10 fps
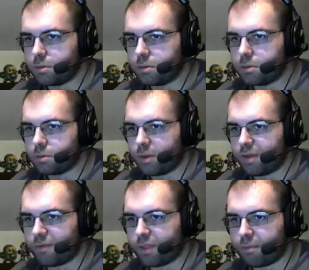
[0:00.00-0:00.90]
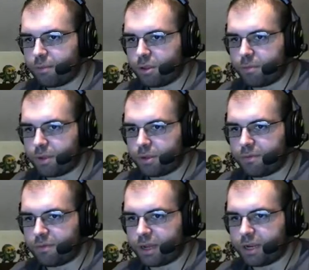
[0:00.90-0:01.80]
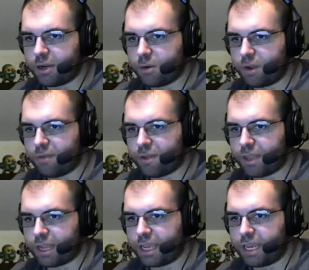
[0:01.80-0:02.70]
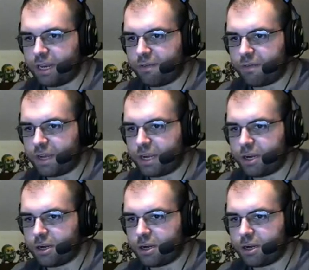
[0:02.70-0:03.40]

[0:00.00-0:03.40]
Wait for that bullet bill to fire, wait for that cannon to fire.